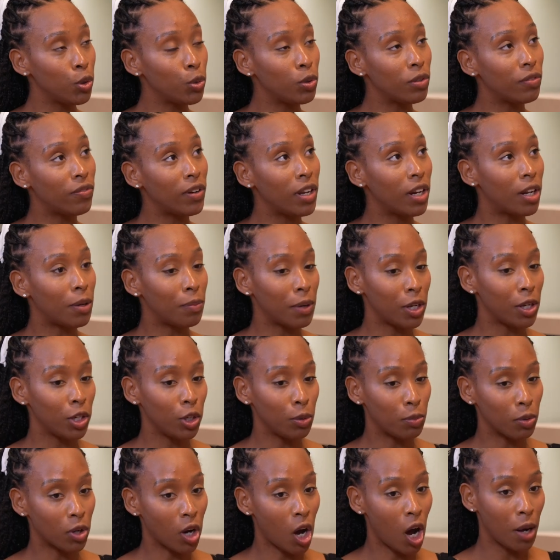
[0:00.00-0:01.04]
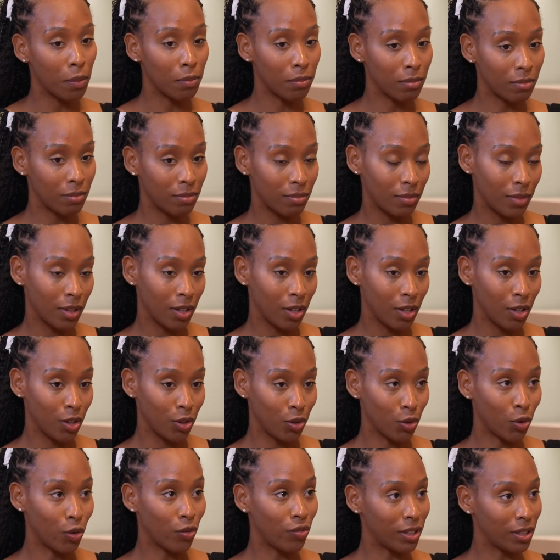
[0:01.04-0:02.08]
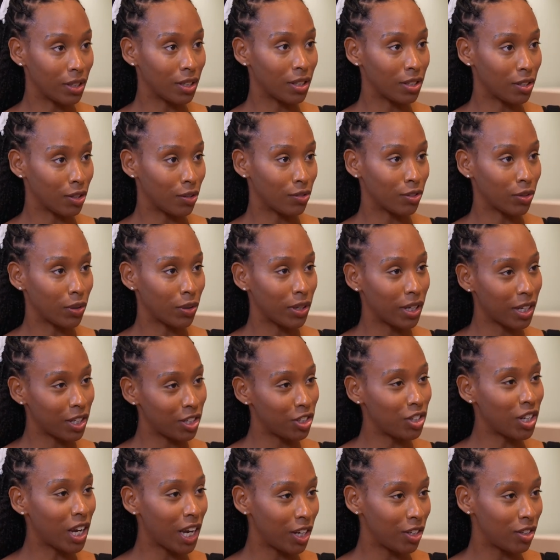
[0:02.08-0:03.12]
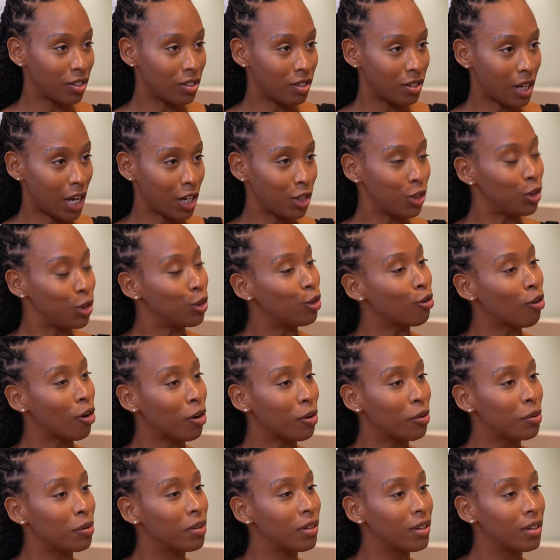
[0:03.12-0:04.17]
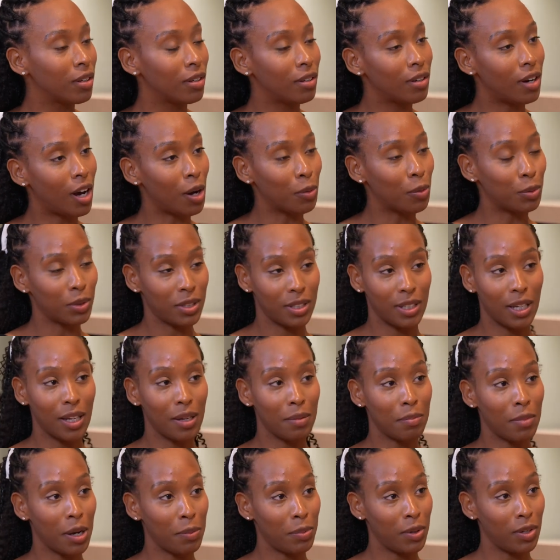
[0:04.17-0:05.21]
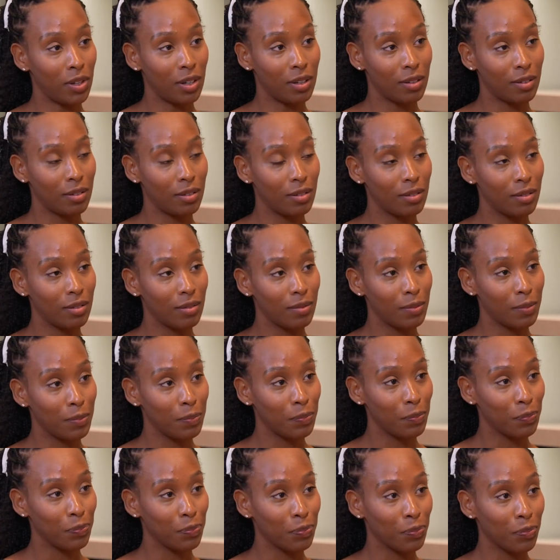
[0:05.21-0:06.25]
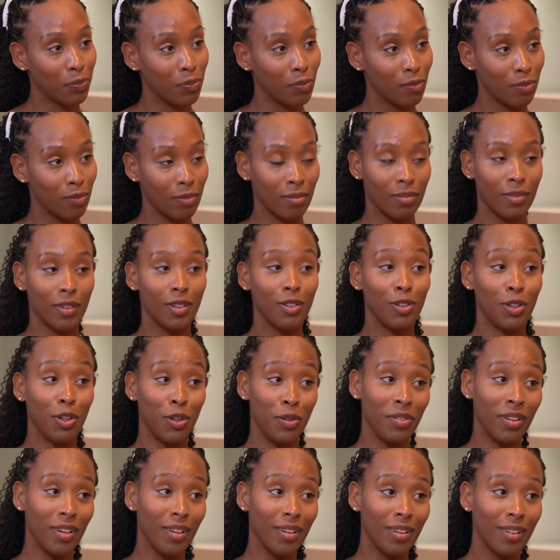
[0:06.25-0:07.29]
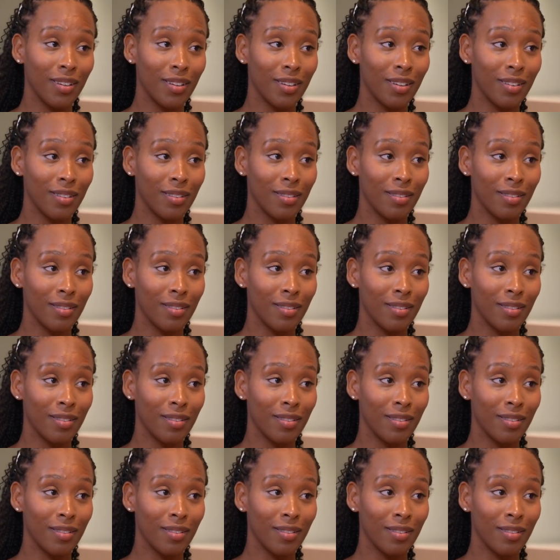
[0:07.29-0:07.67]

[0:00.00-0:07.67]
develop and you become your authentic self. So it can change as you grow, I would say, in my opinion. Do you think?